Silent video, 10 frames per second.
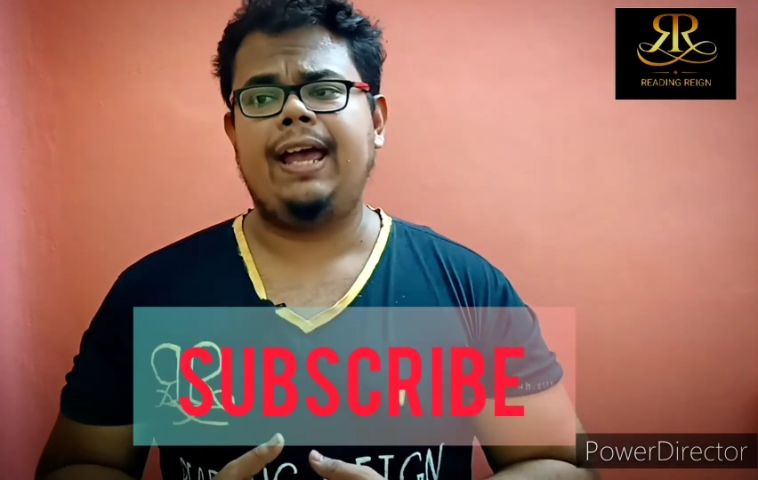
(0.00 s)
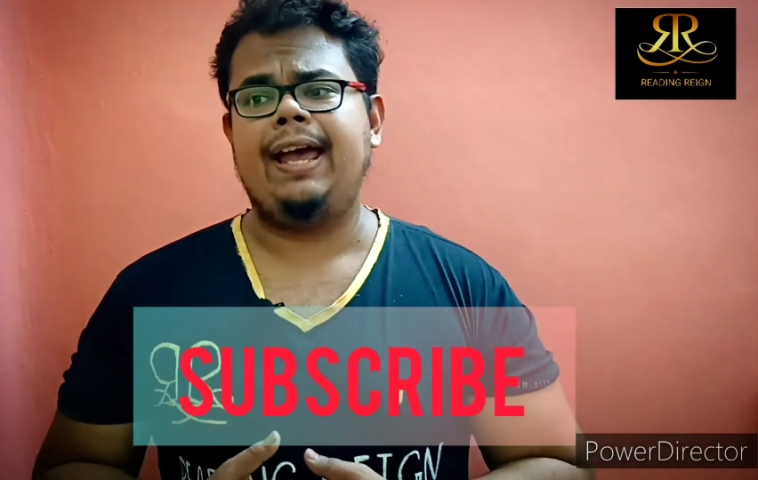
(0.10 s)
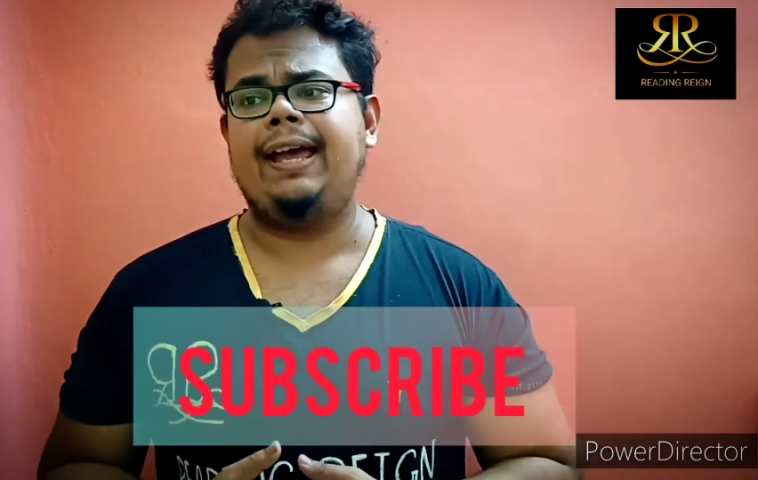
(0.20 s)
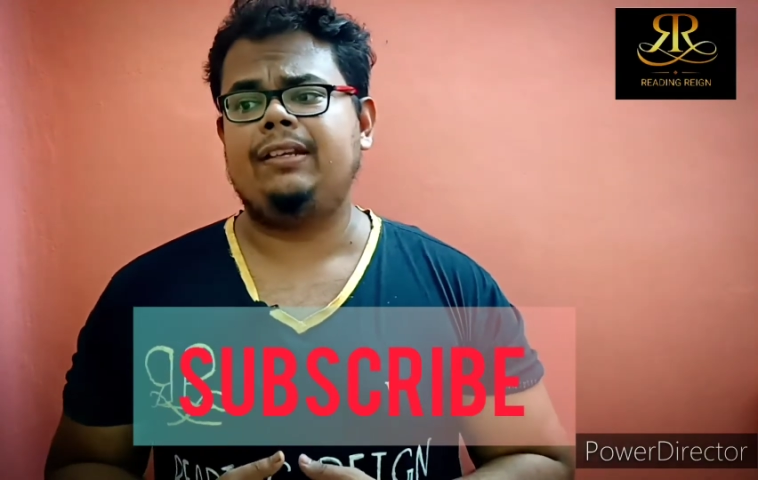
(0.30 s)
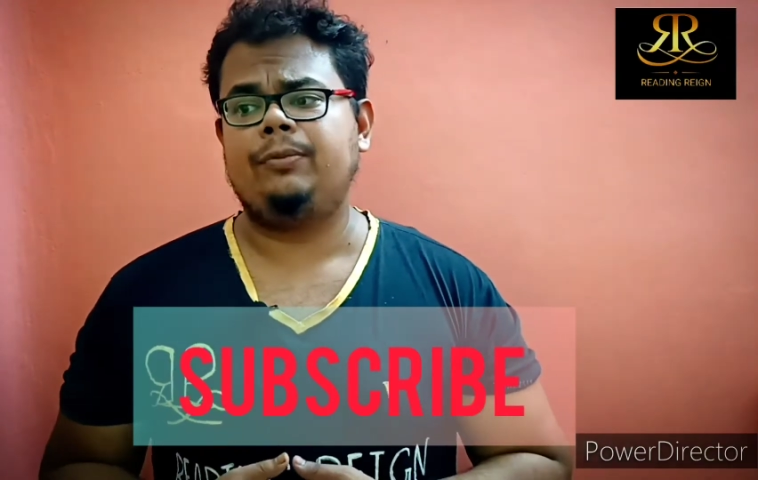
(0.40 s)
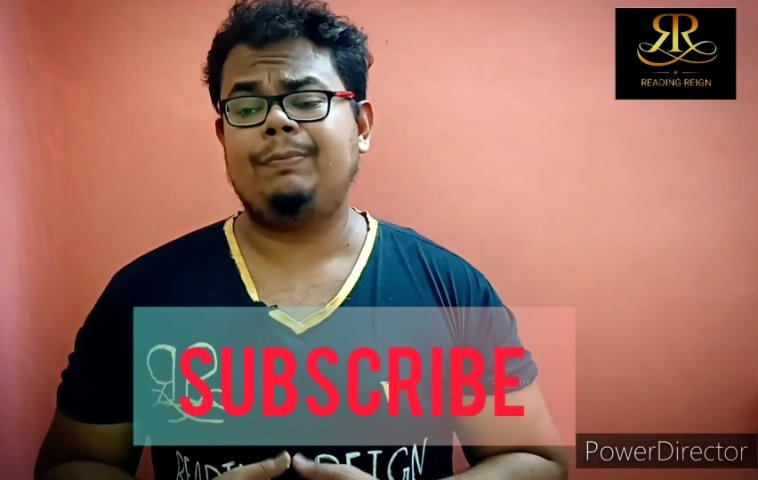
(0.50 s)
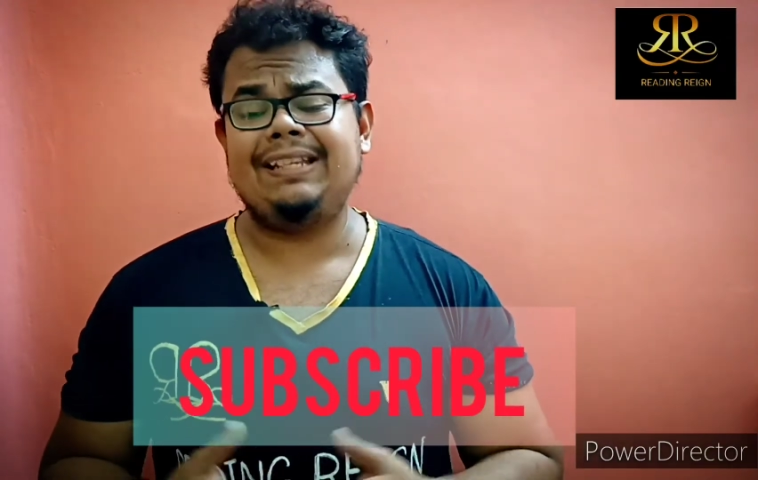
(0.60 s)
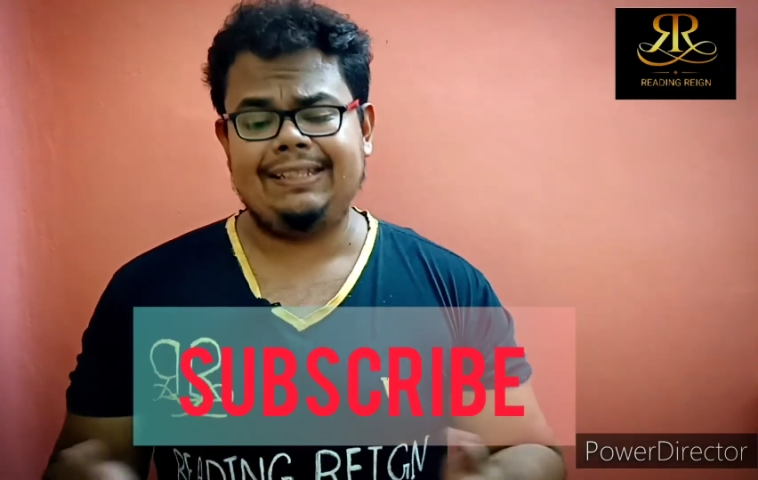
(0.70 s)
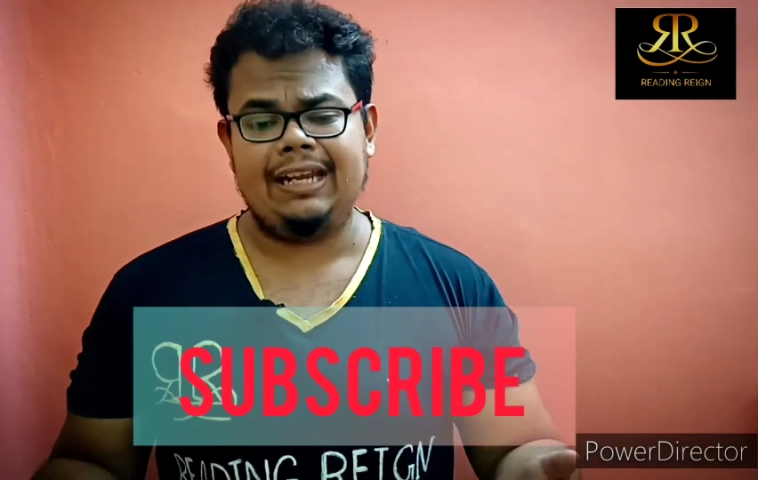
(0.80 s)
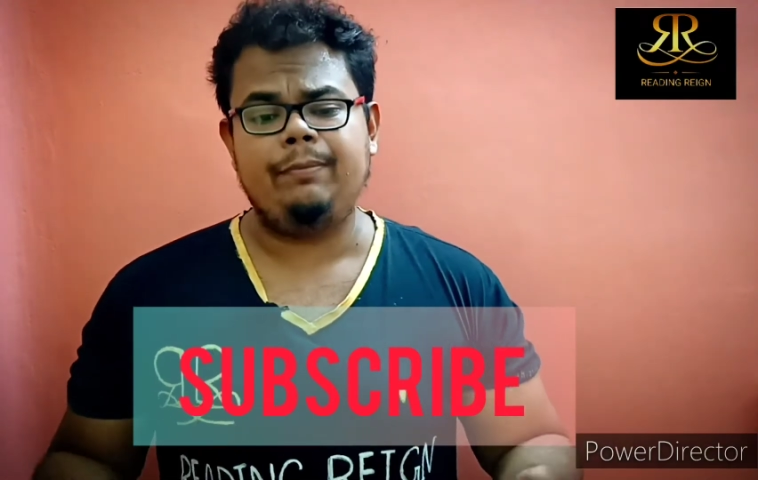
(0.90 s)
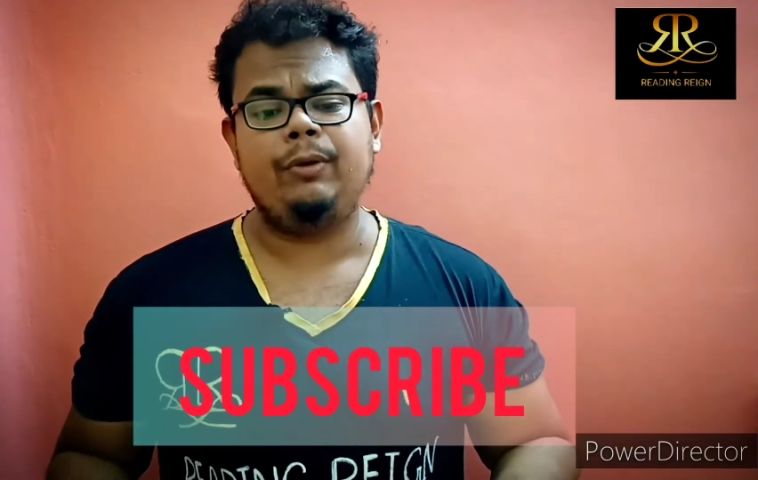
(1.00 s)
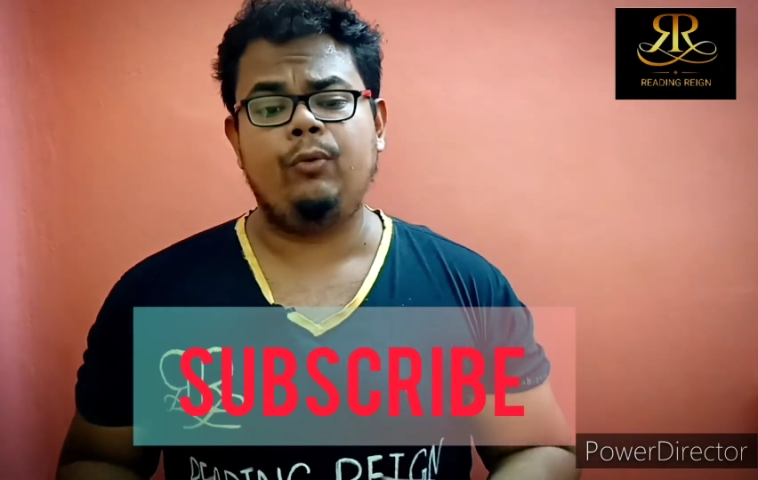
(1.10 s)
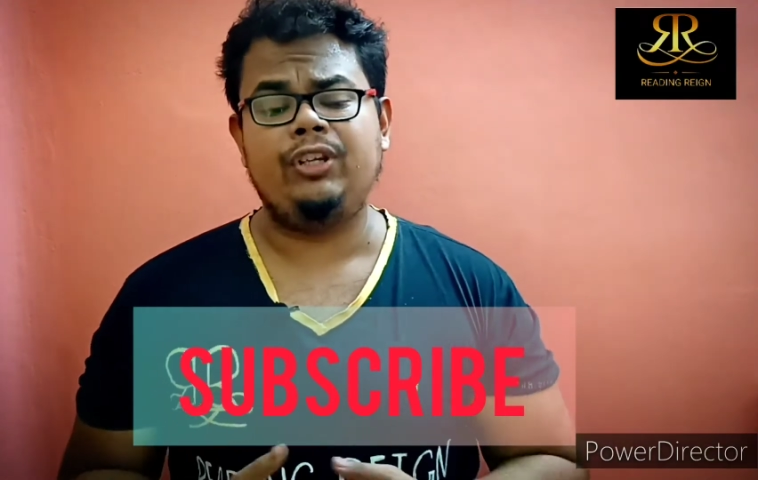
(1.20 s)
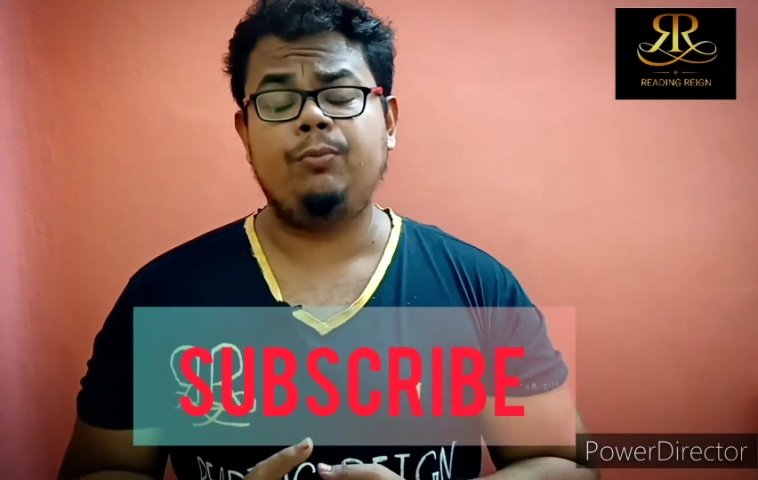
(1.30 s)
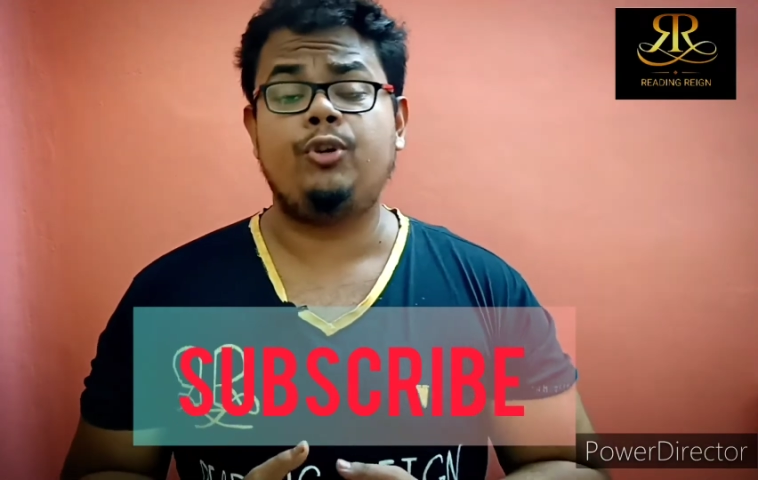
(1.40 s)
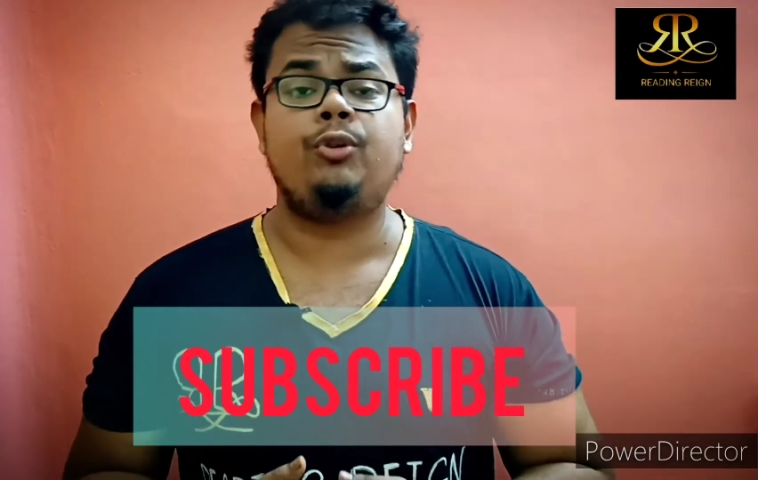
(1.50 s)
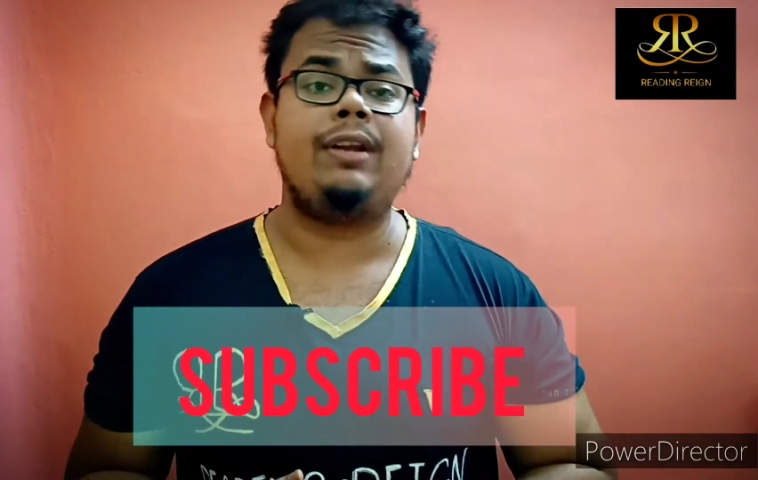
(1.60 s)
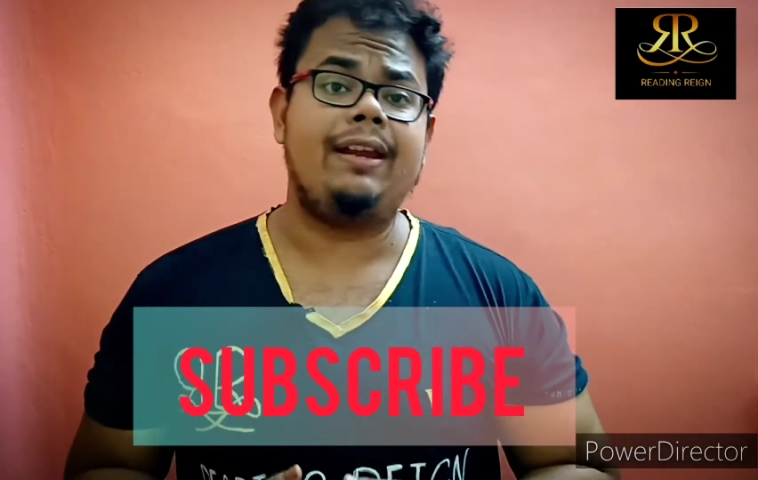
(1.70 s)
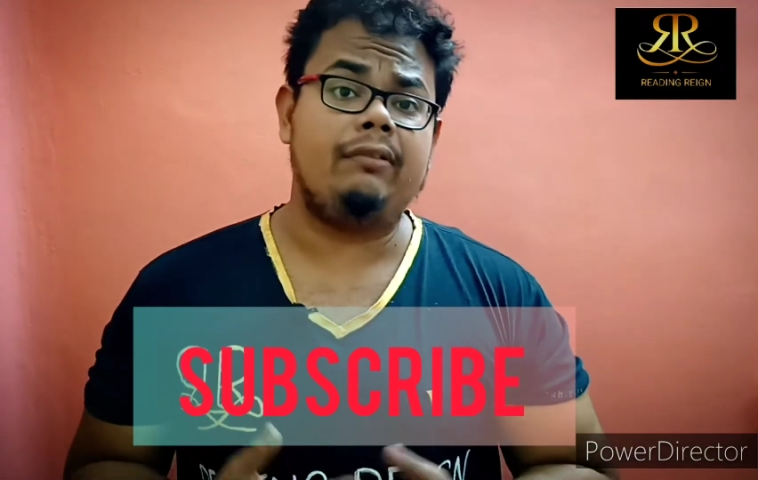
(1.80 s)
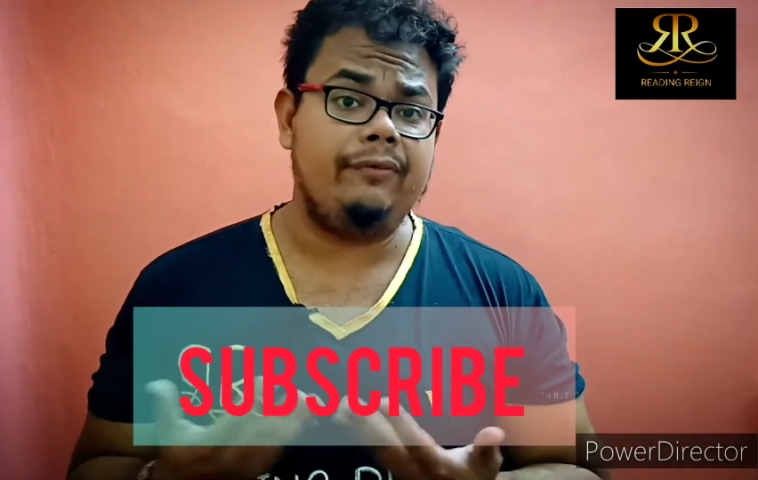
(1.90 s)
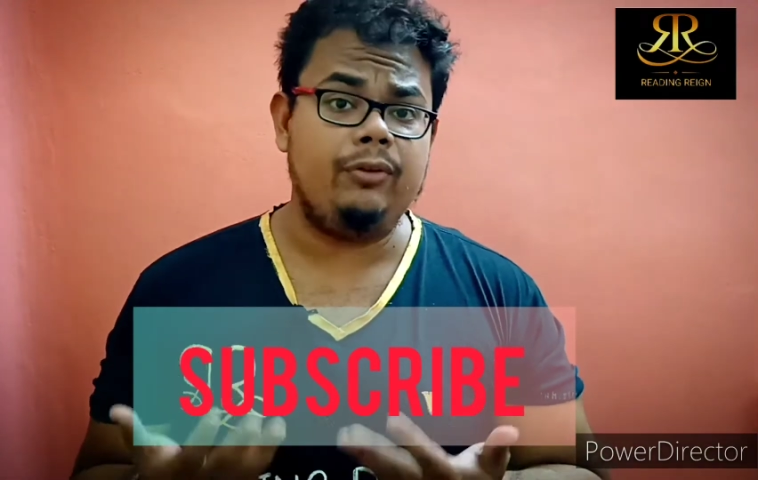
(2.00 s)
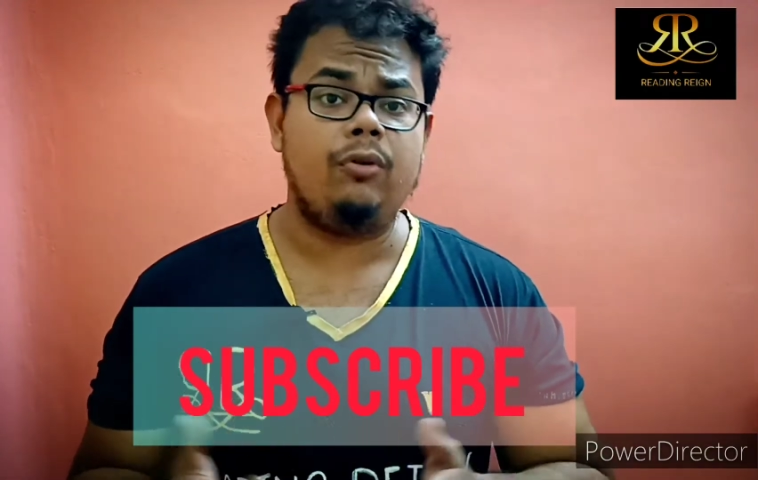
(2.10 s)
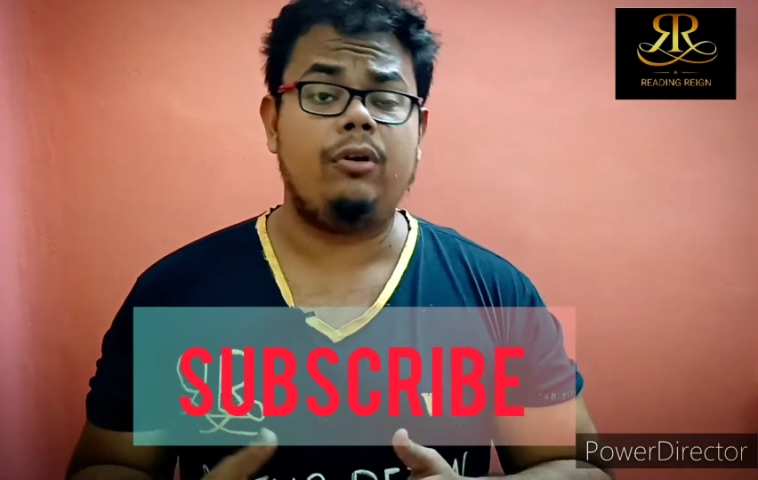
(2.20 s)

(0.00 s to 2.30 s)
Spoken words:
and please tell me which book should I review